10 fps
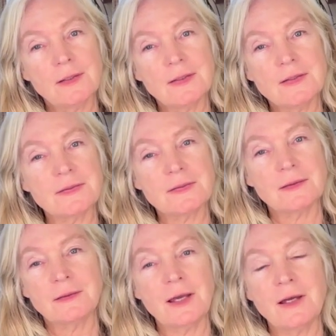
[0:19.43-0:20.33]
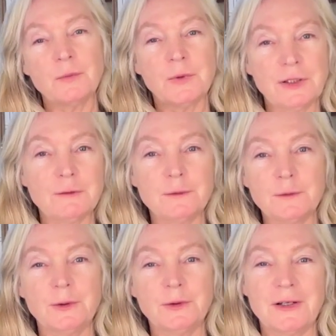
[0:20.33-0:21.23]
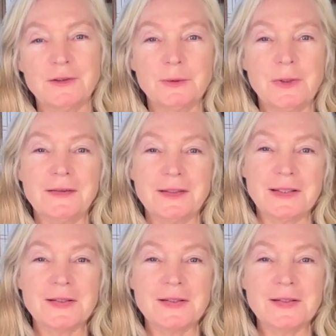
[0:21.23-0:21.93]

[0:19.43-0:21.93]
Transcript: is not really full non-duality.